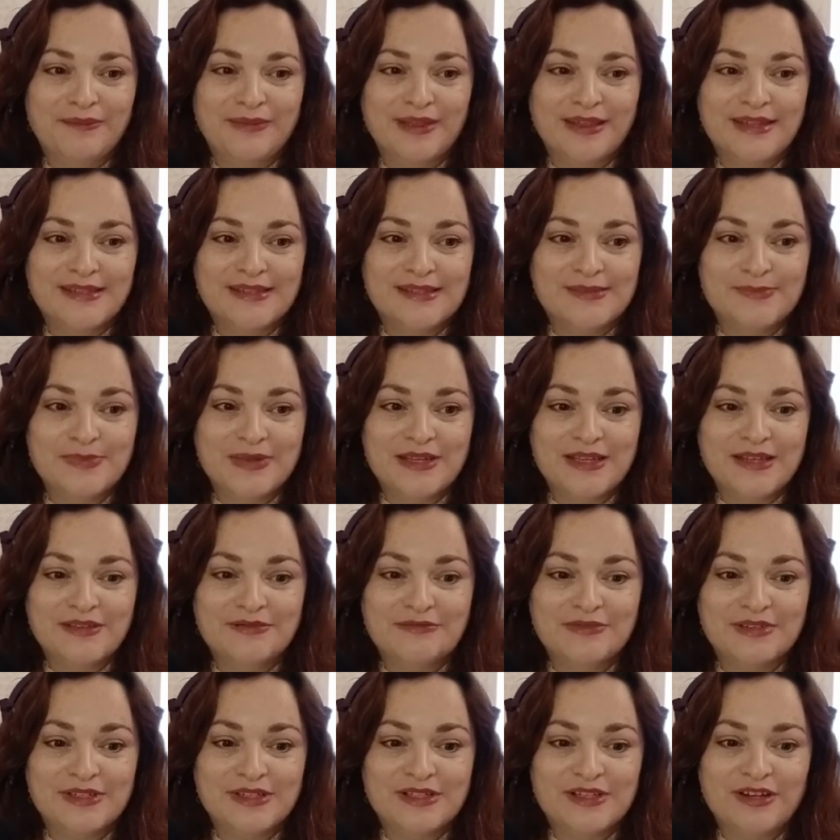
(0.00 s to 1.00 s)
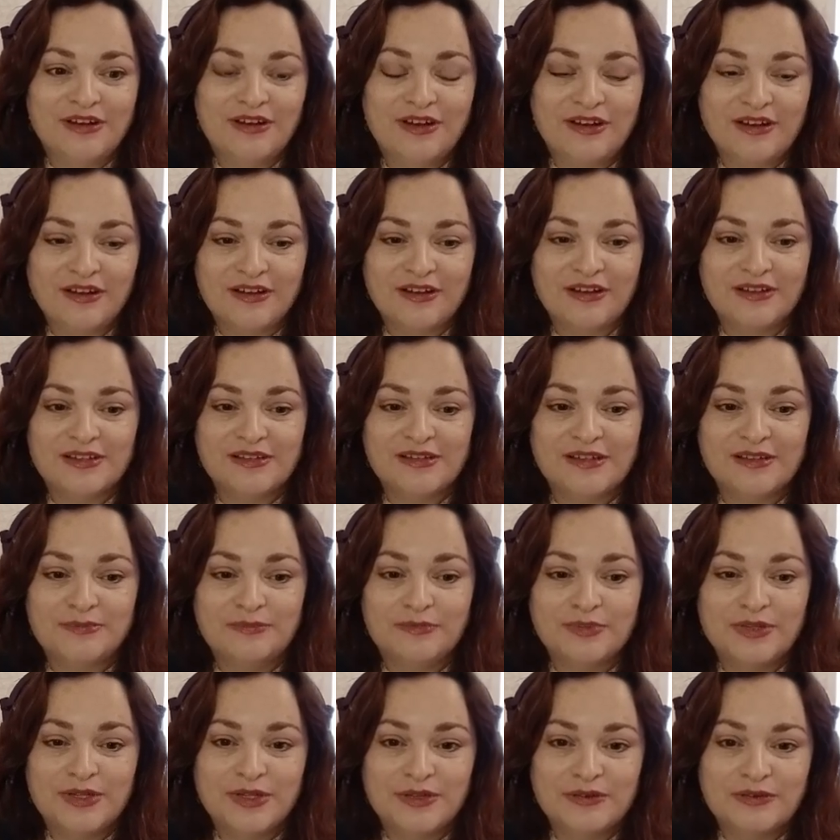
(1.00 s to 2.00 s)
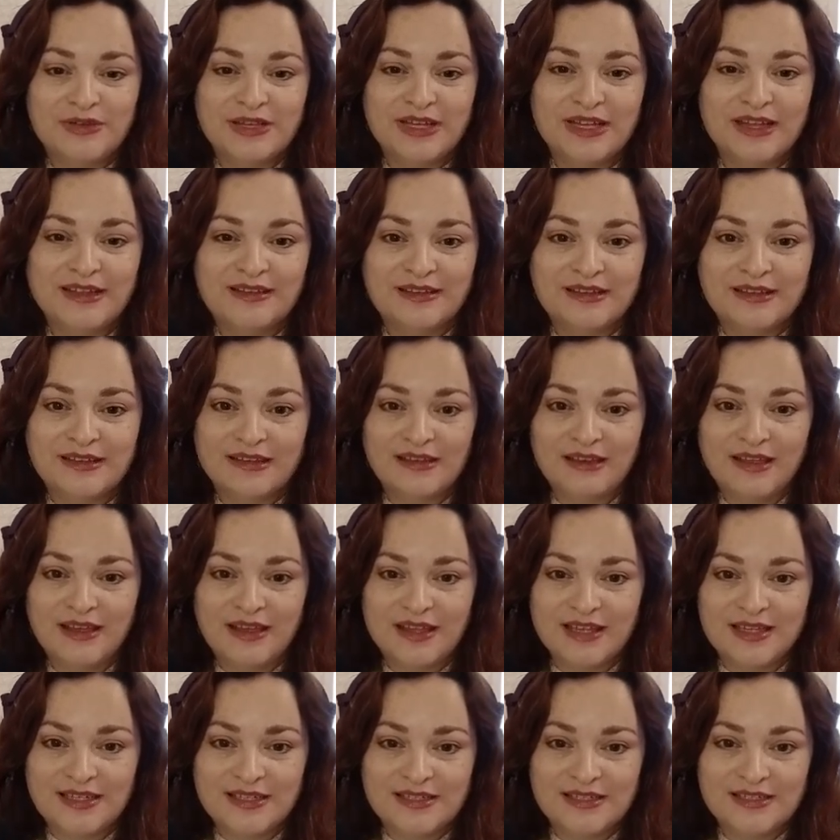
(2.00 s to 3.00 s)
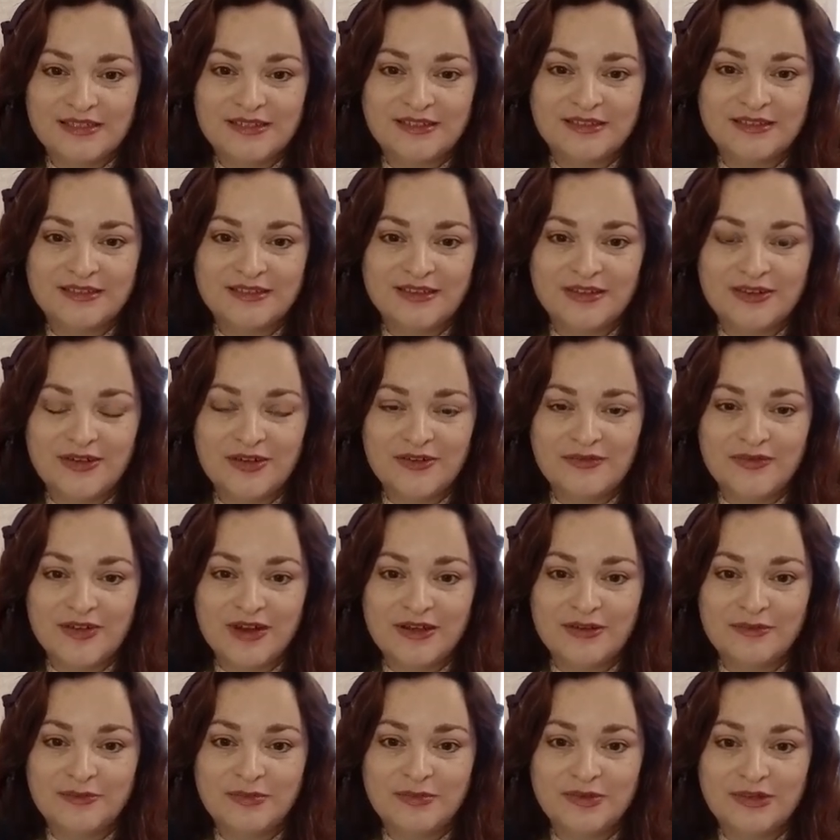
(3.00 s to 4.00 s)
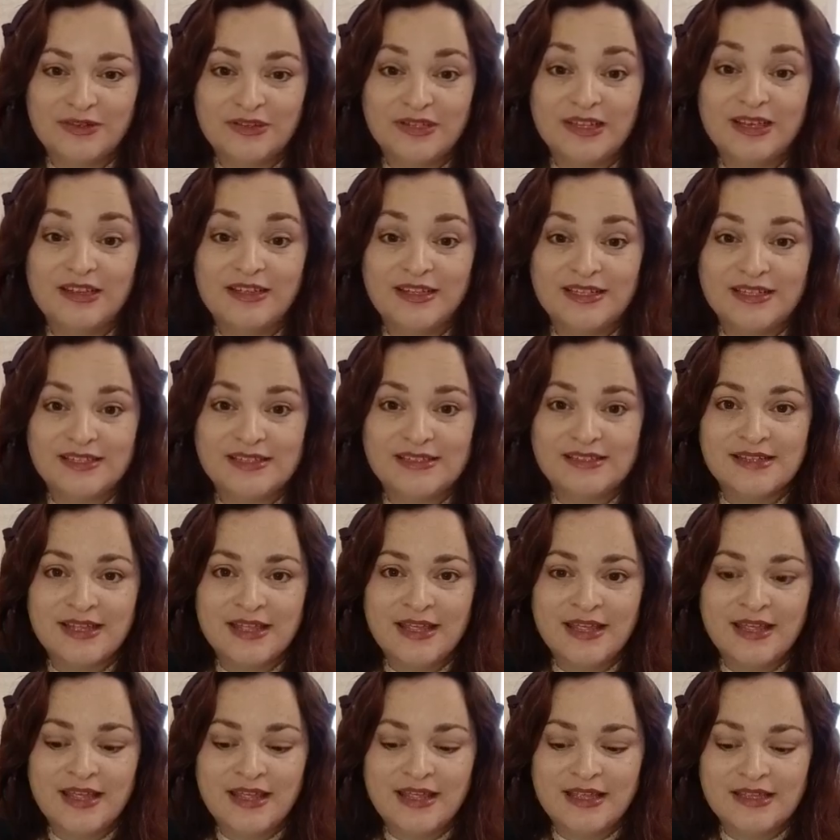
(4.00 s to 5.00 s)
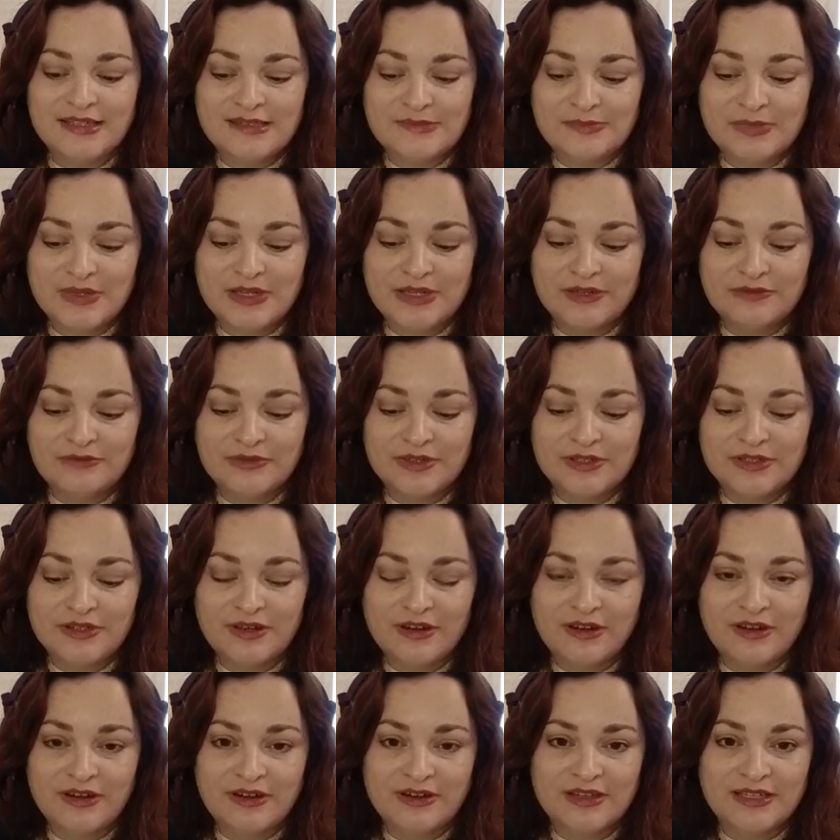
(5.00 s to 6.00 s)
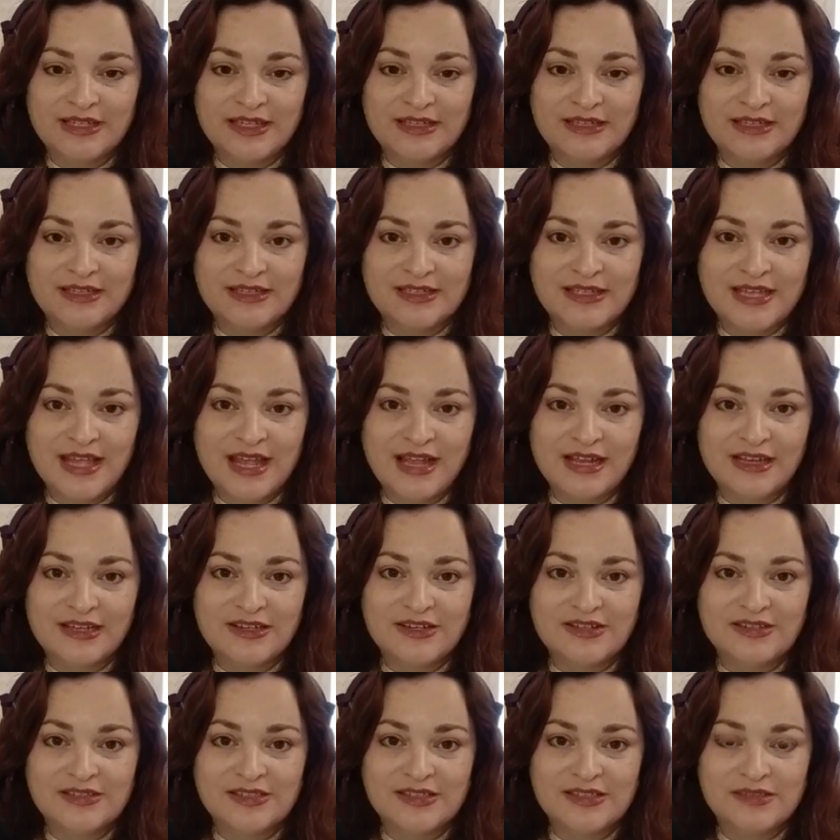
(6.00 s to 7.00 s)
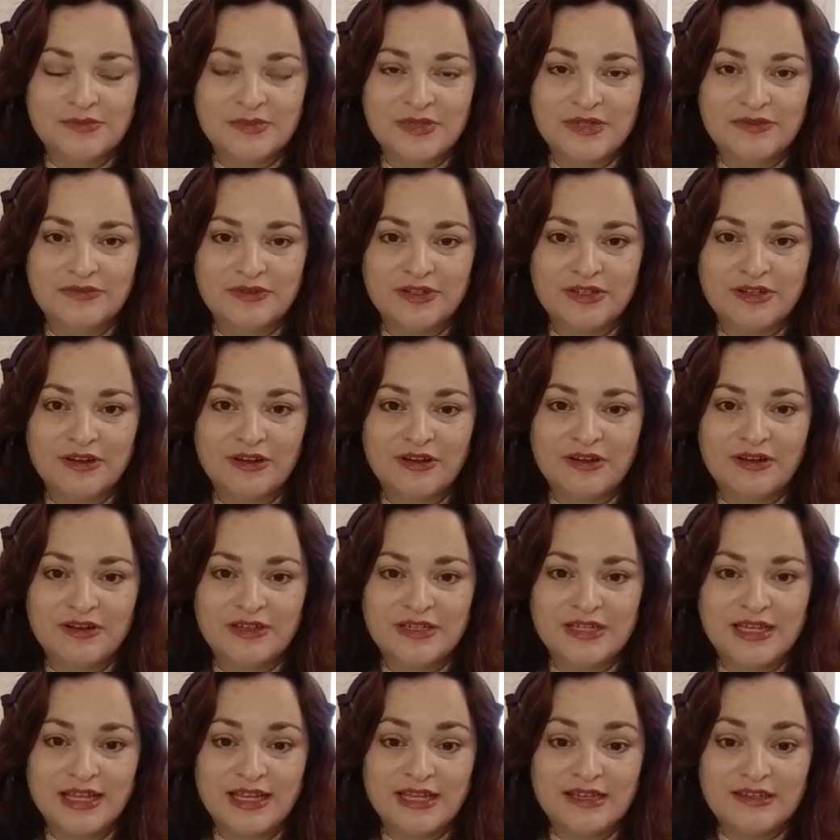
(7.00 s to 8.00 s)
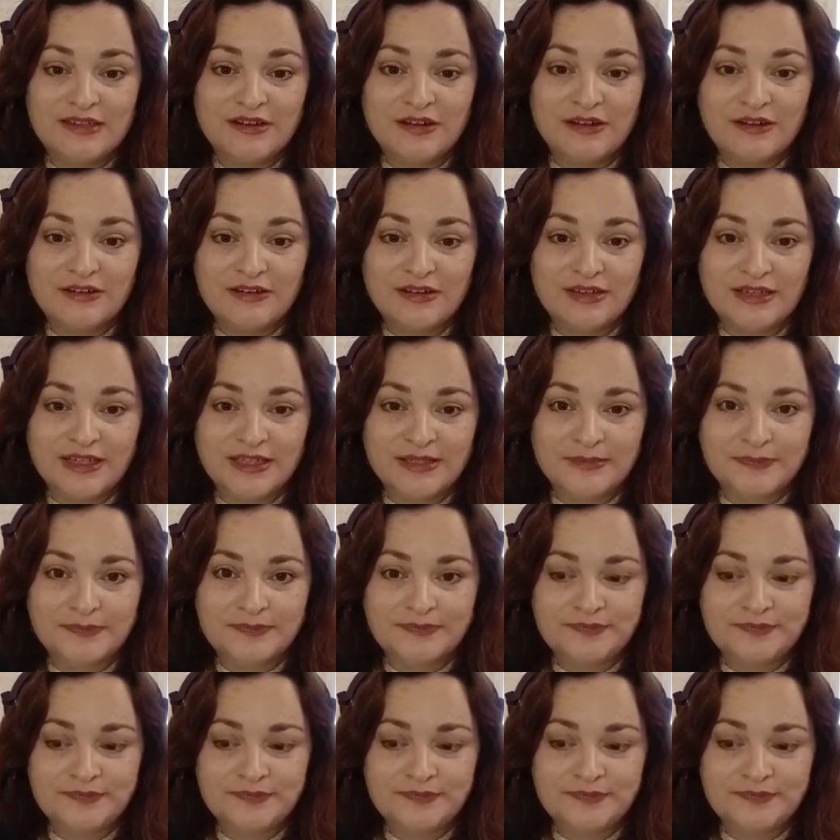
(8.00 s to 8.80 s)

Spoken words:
is being returned. The beauty and the light of our bloodlines is being returned, and the intelligence is being returned internally.